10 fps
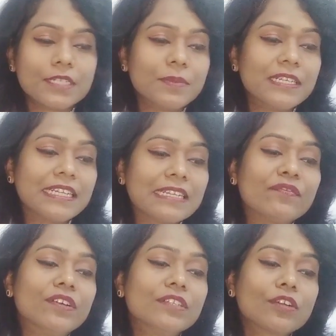but
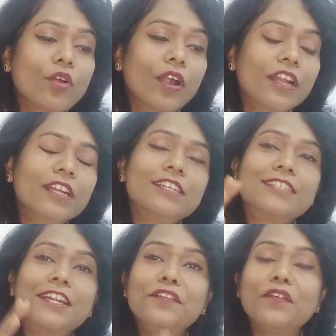further continents
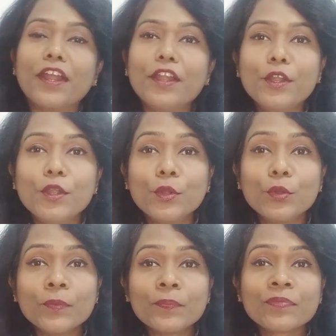are divided
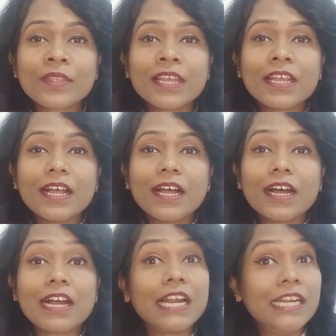into
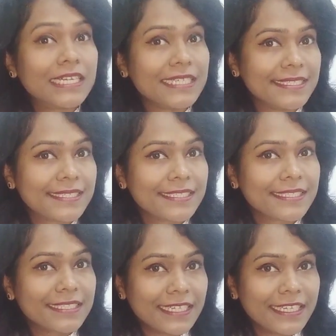countries.
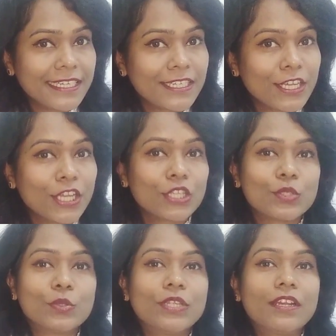Correct.
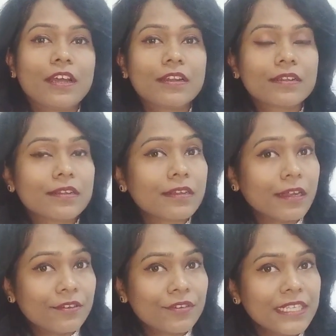So there are
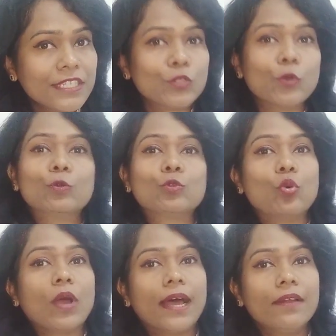countries, those
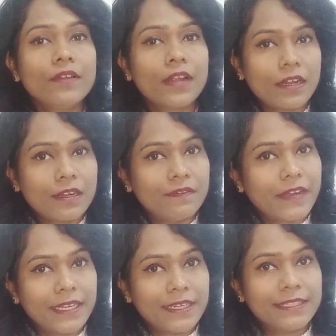who have
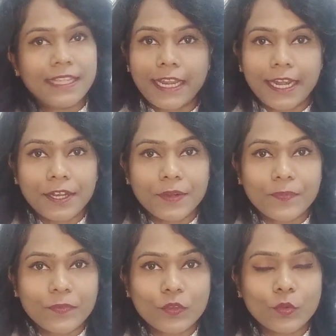divided the land.
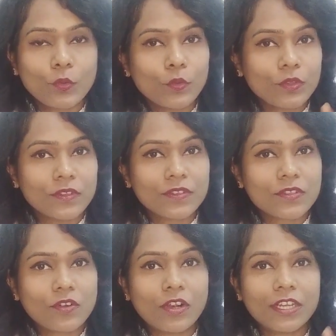So this
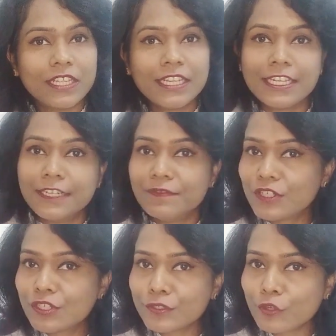is called the
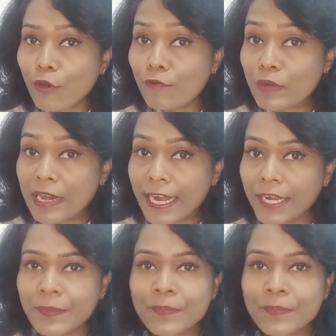division of land.